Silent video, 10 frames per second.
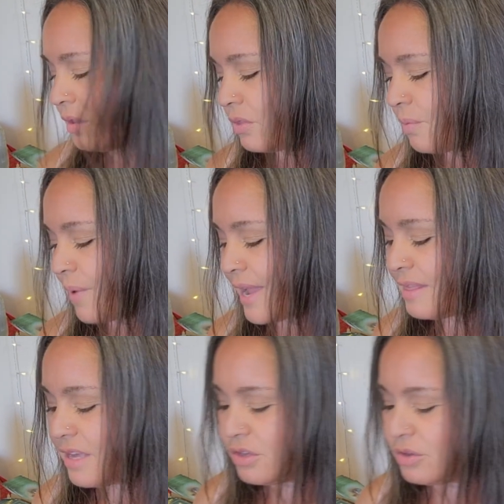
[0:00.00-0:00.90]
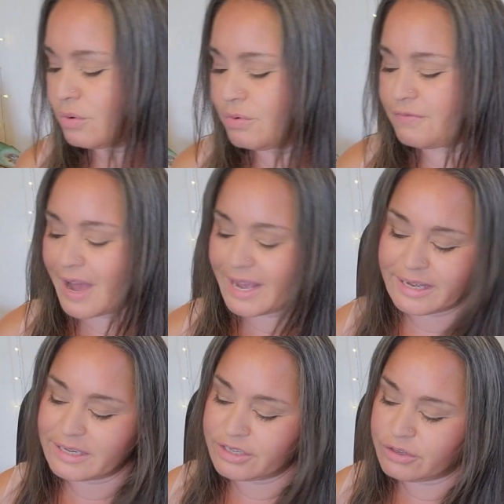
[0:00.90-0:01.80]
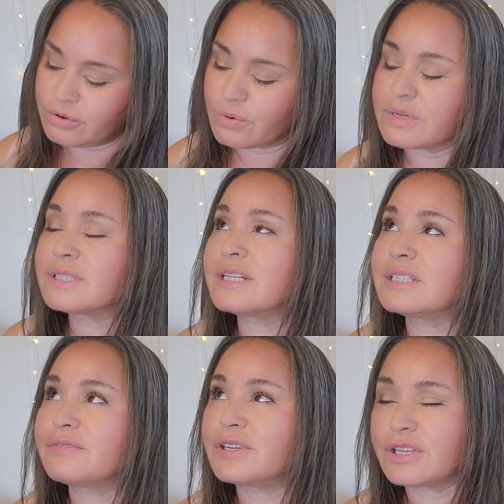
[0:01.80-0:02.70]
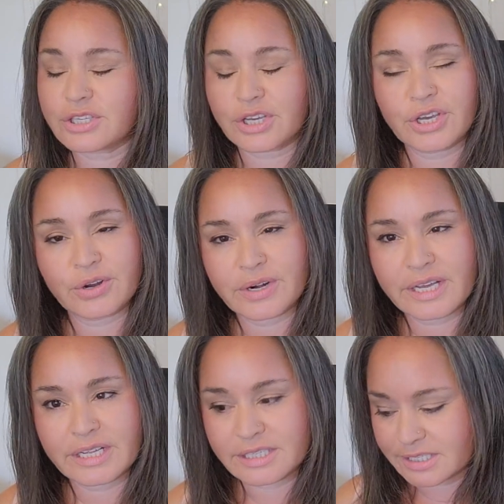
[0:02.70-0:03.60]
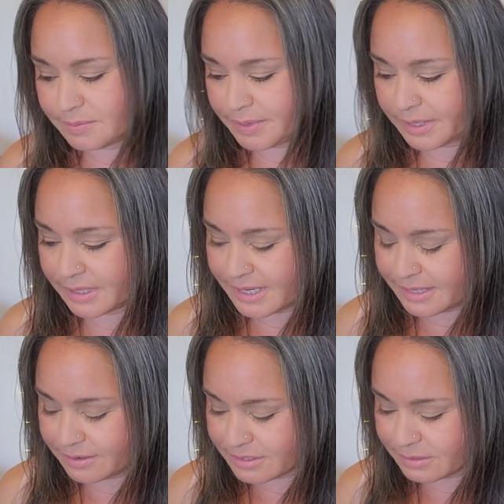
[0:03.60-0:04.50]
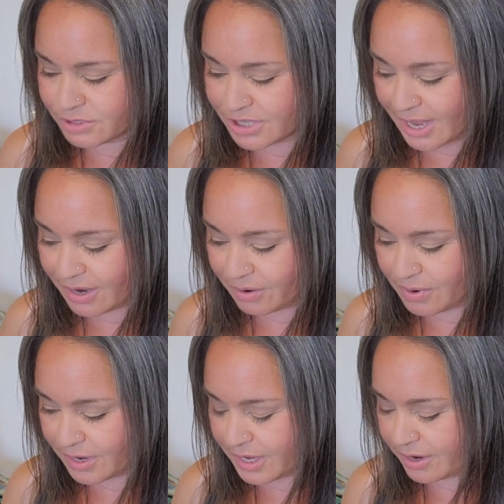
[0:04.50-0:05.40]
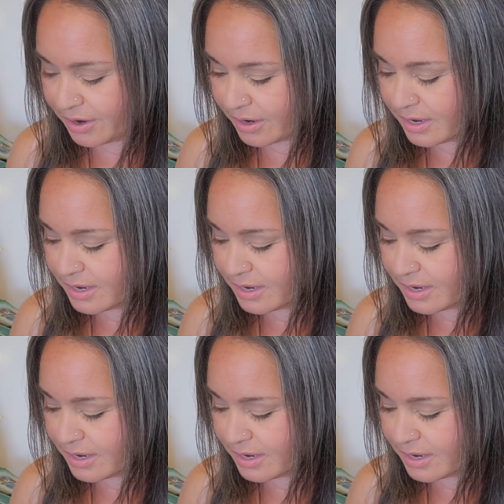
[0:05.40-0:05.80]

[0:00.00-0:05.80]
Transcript: The way that you find your sense of security and stability. There's some shadow work here.